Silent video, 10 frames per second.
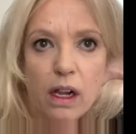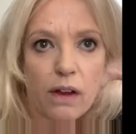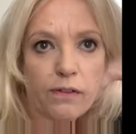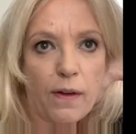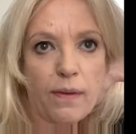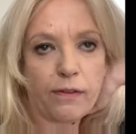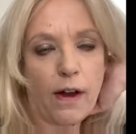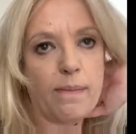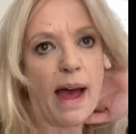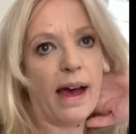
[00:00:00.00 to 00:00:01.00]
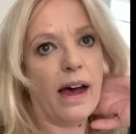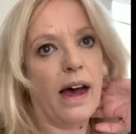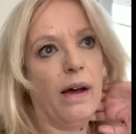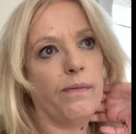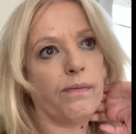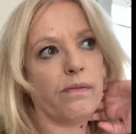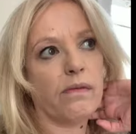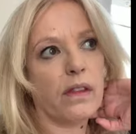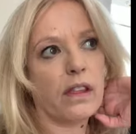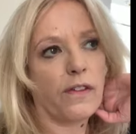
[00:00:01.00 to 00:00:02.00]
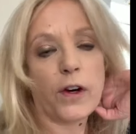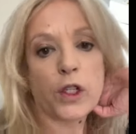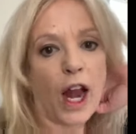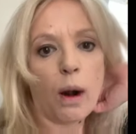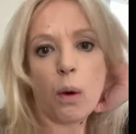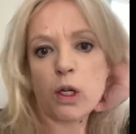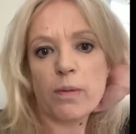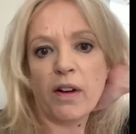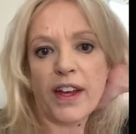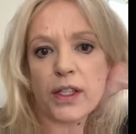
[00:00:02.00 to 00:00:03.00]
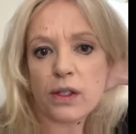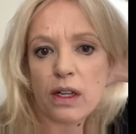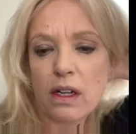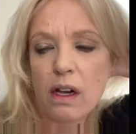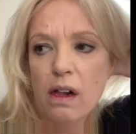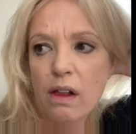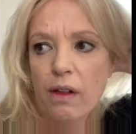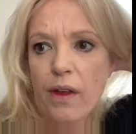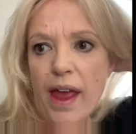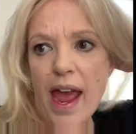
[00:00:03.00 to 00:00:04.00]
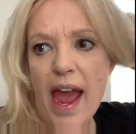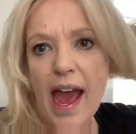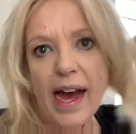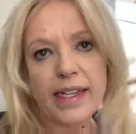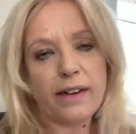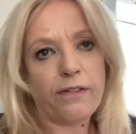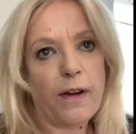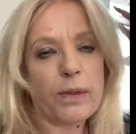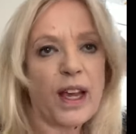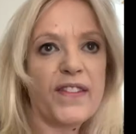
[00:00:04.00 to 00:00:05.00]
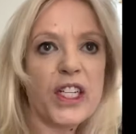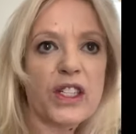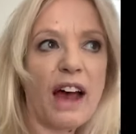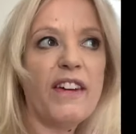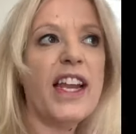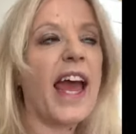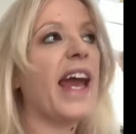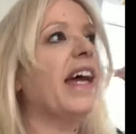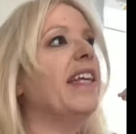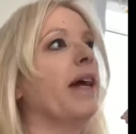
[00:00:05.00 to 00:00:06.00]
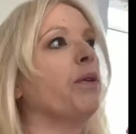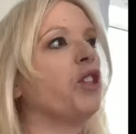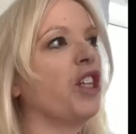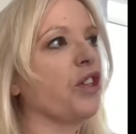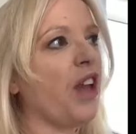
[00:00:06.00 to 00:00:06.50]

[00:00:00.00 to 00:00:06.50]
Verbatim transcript: from from the first Star Wars movies and from 77 and it was just